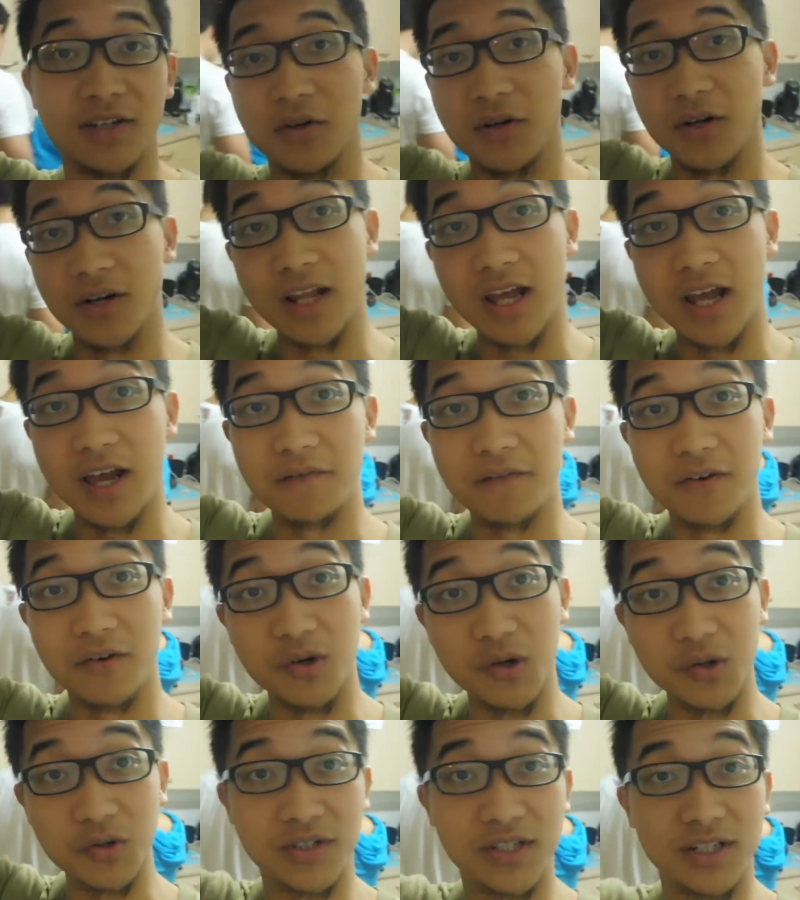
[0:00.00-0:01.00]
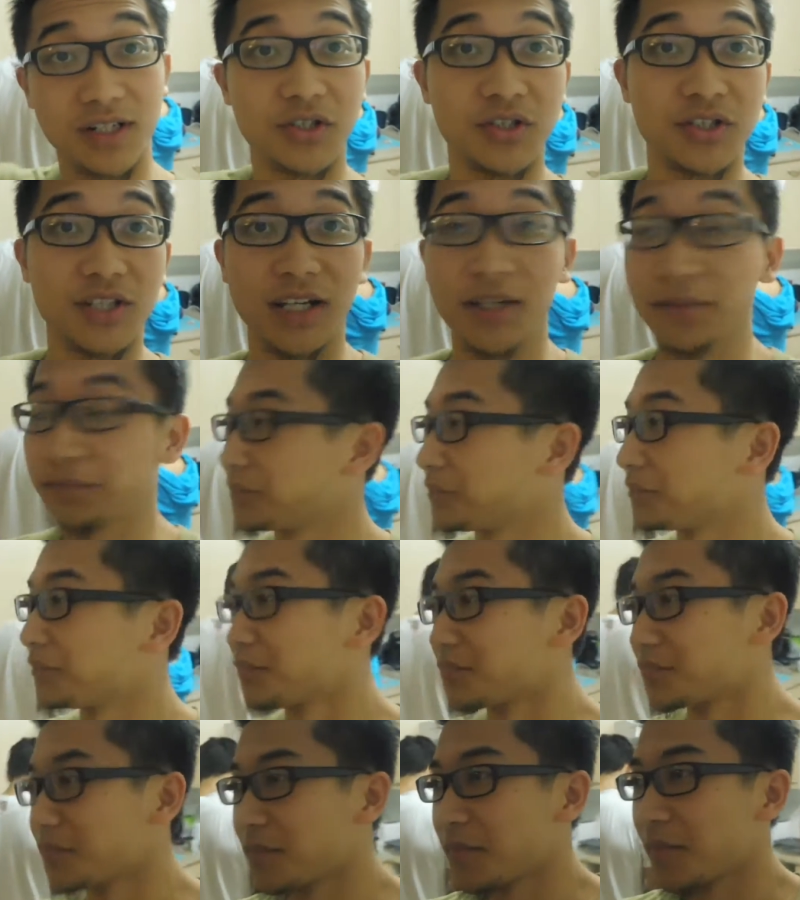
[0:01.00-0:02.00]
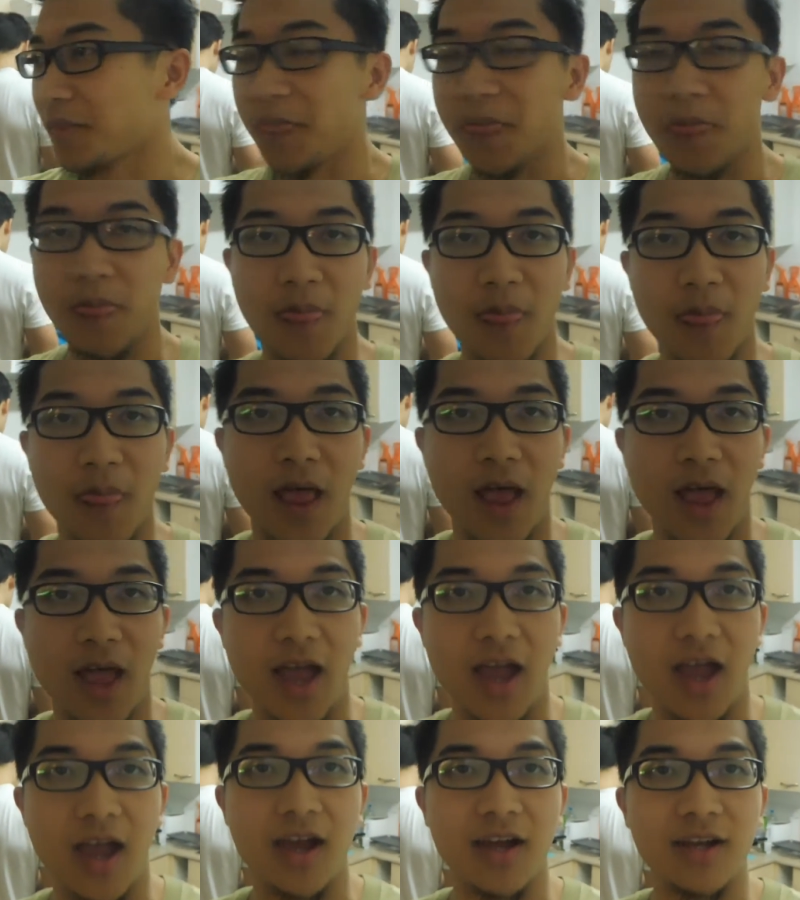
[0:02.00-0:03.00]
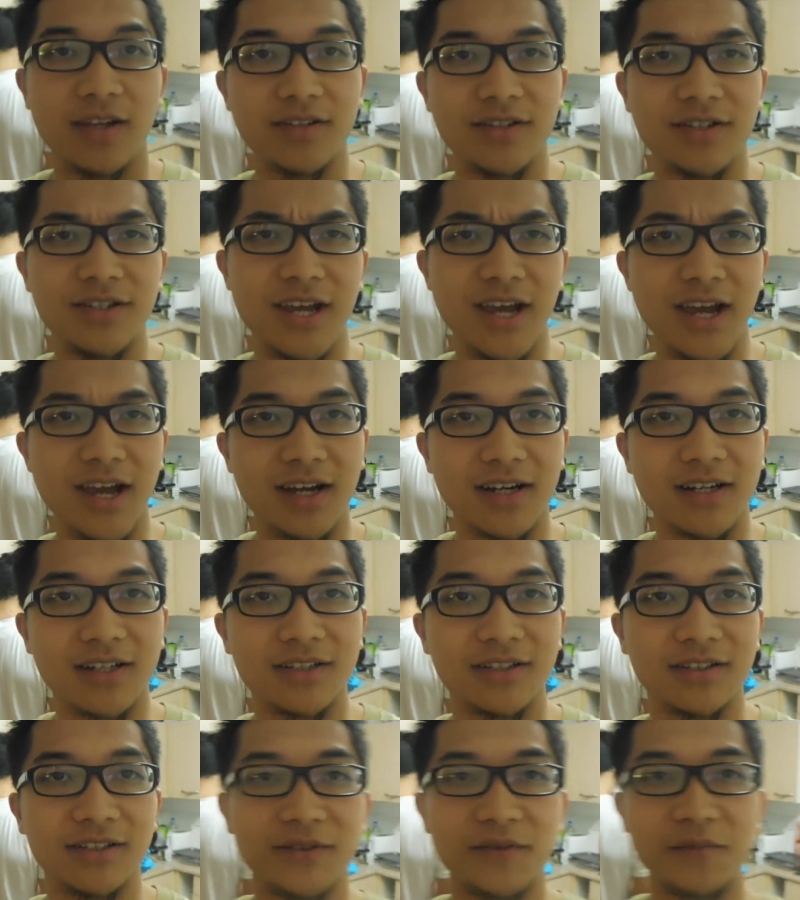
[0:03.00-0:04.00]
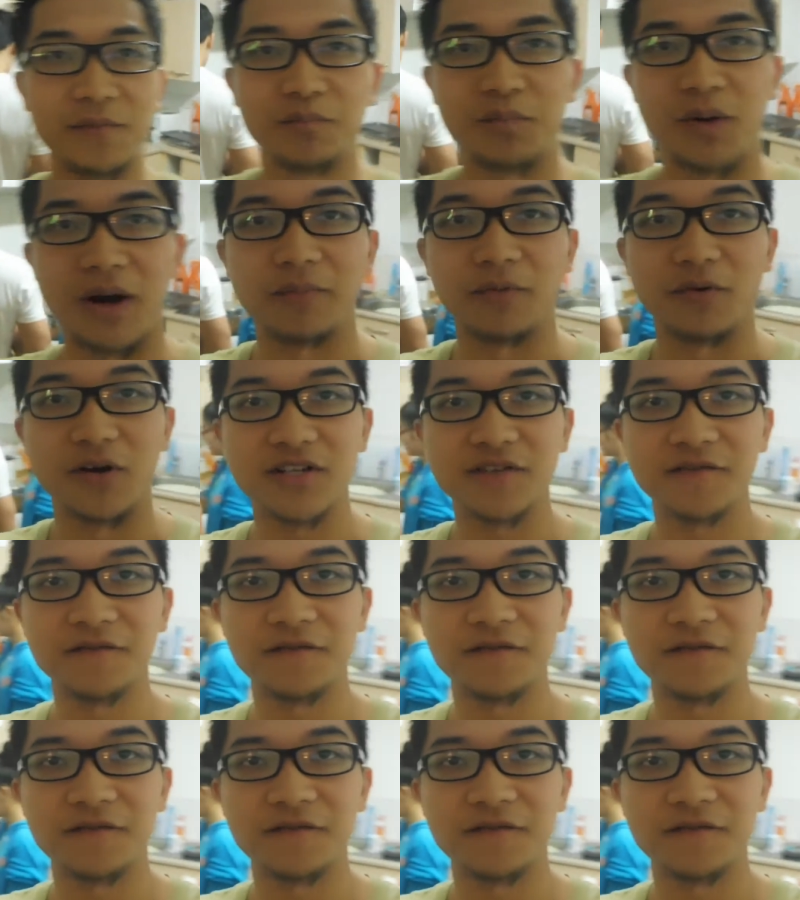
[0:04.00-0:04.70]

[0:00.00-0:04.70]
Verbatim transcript: We have a roast dinner tonight yeah. Preparation